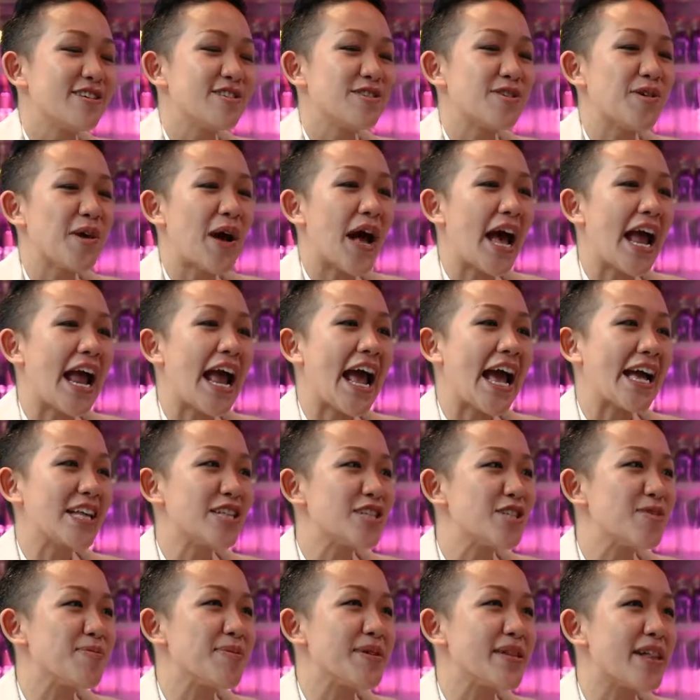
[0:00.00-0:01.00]
So I
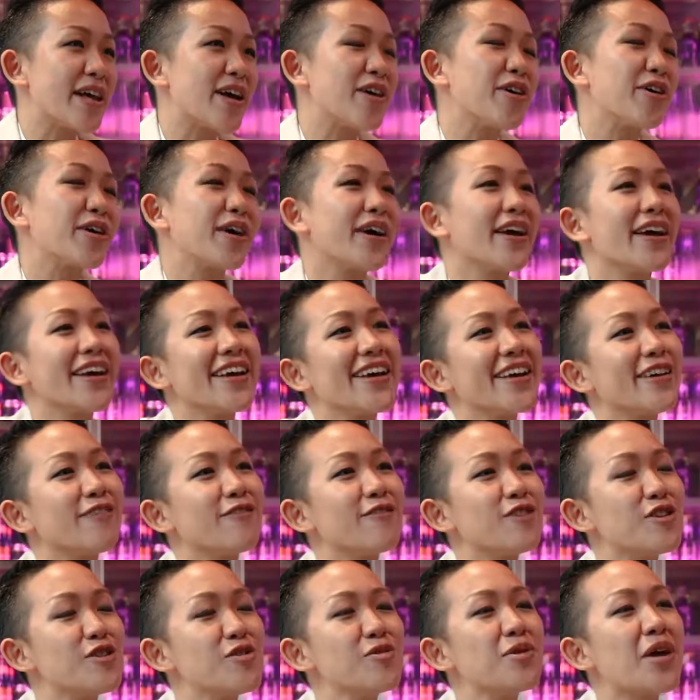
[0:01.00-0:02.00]
had to be like, okay,
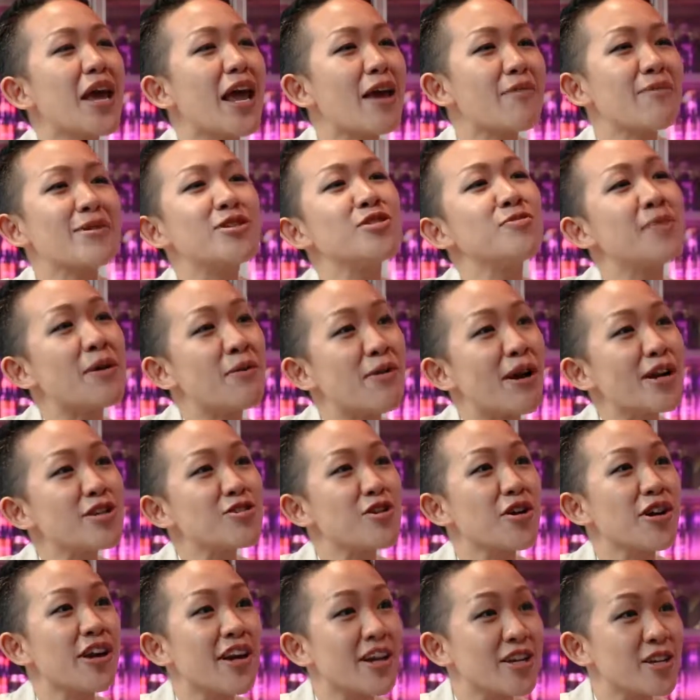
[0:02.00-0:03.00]
if you came into my
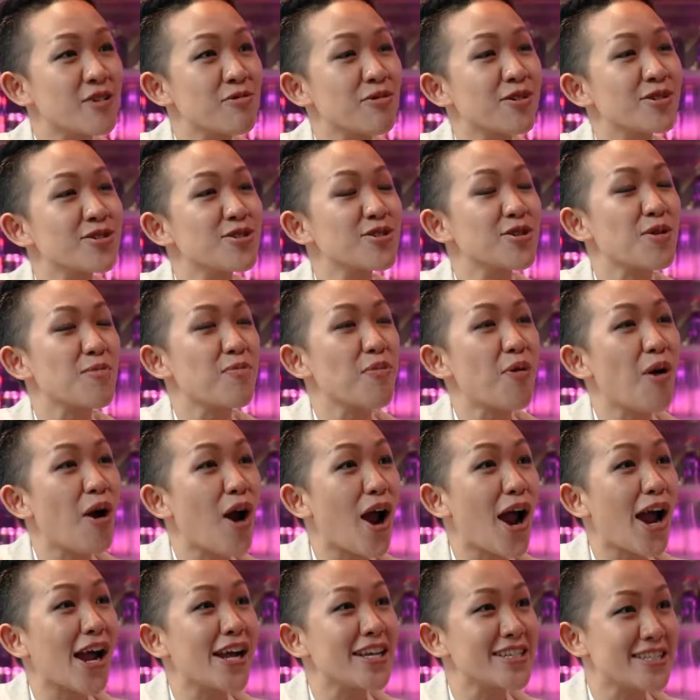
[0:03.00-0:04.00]
restaurant and you were
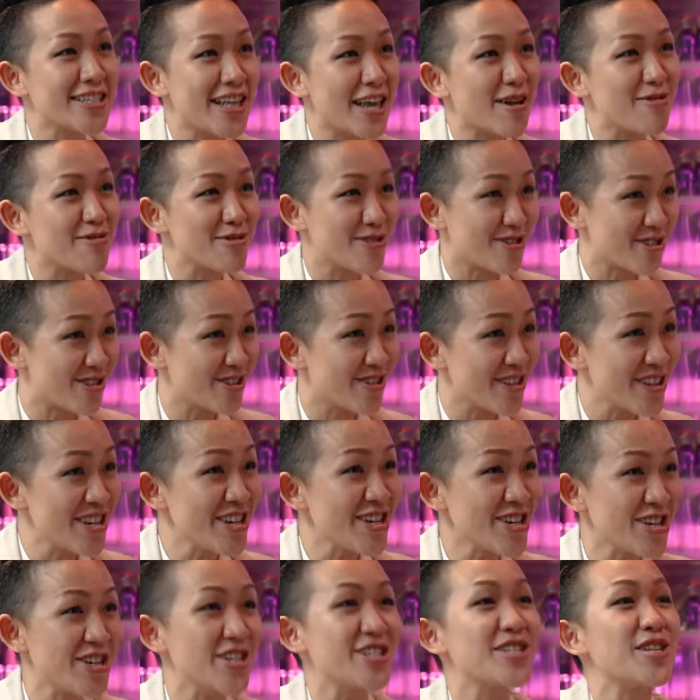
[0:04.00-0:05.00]
surprised that it was
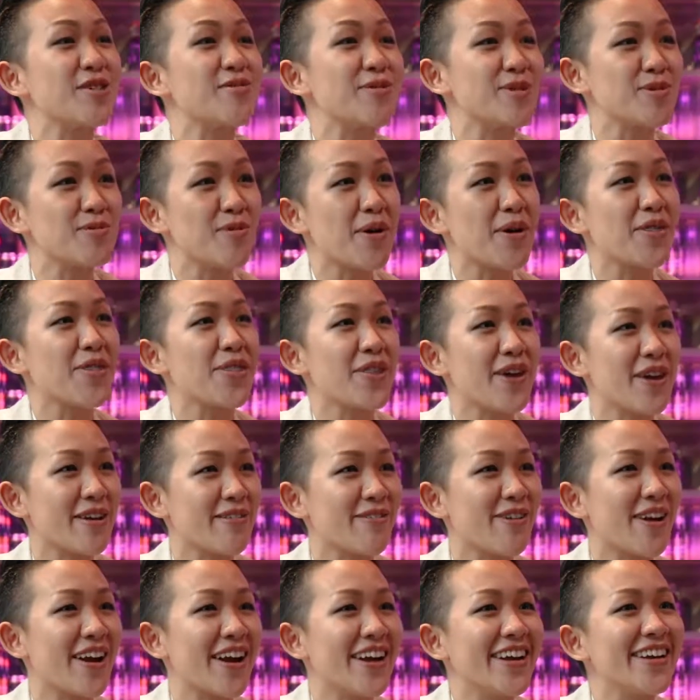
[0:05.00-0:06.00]
delicious, it was one
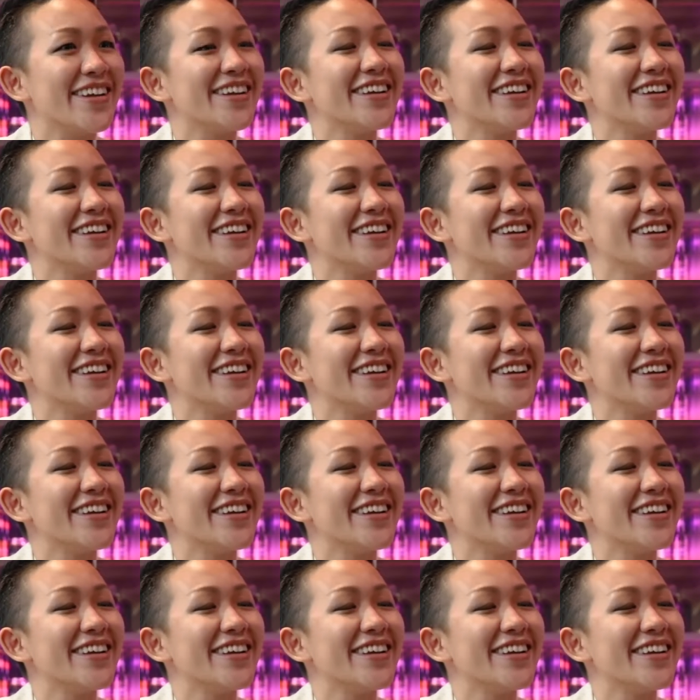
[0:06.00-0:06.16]
thing, right?